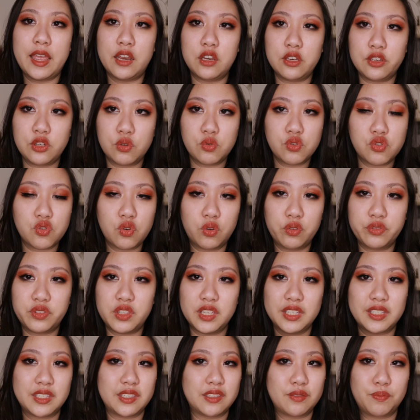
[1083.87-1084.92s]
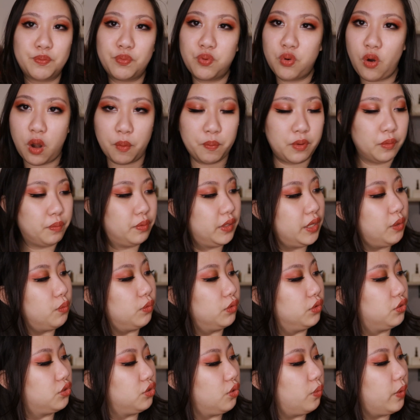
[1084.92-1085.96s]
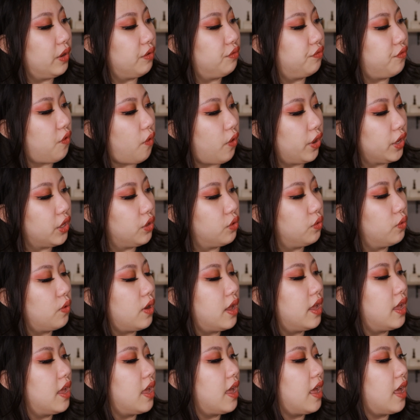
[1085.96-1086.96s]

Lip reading: and neutral, this probably will do it for you.